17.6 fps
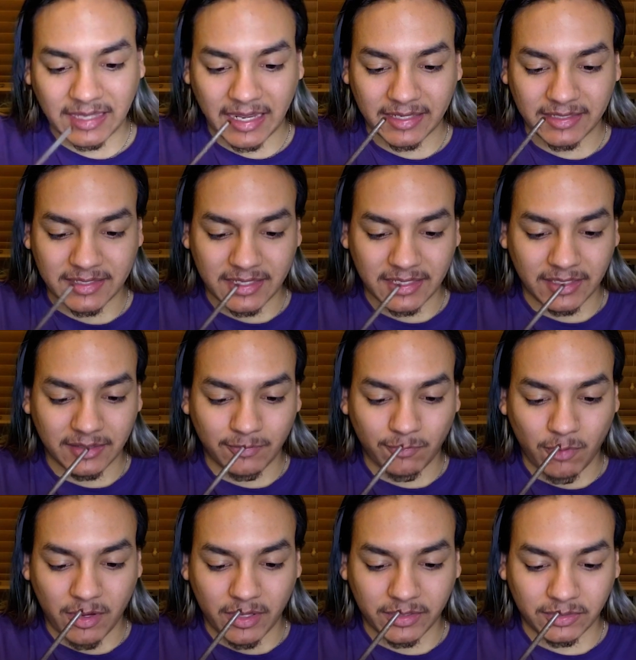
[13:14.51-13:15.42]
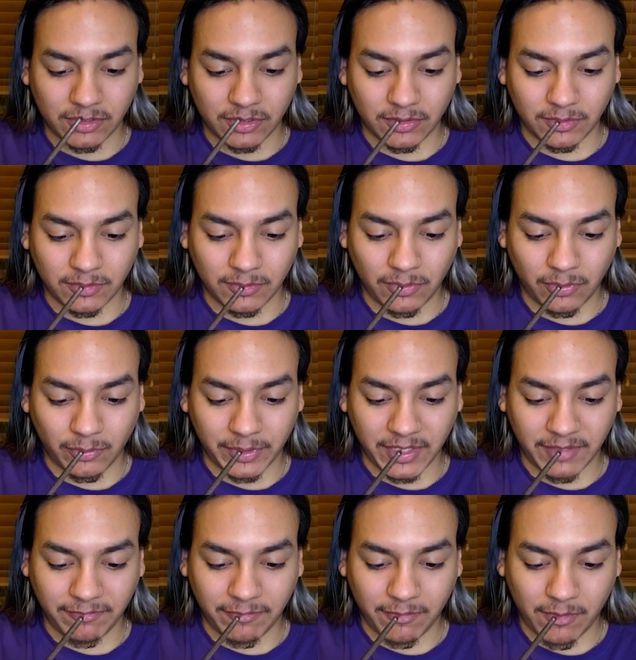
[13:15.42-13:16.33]
I did 1, 2,
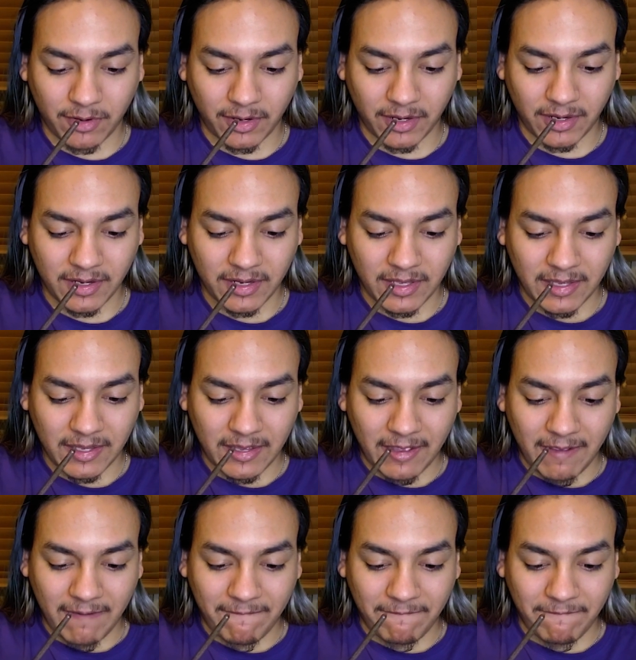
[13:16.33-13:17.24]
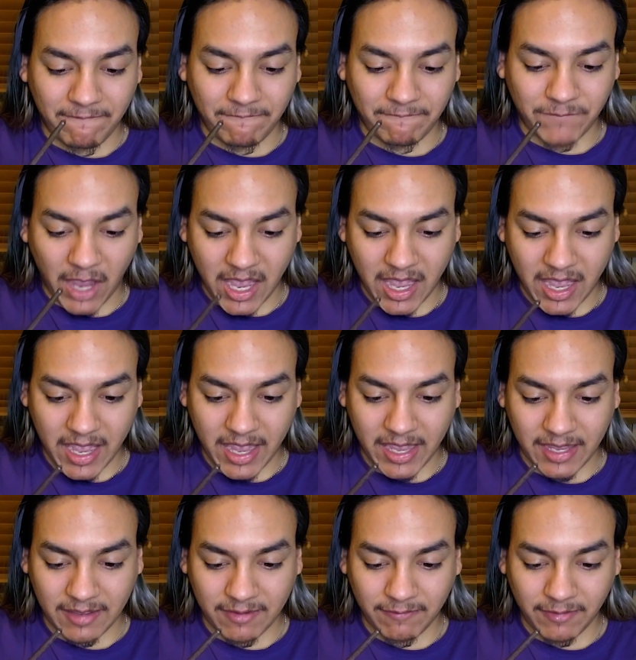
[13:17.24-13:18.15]
3, 4,
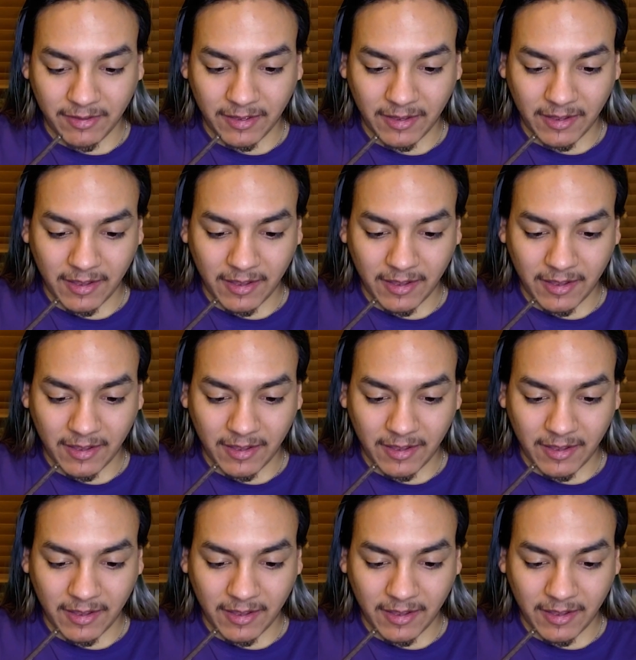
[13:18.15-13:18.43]
5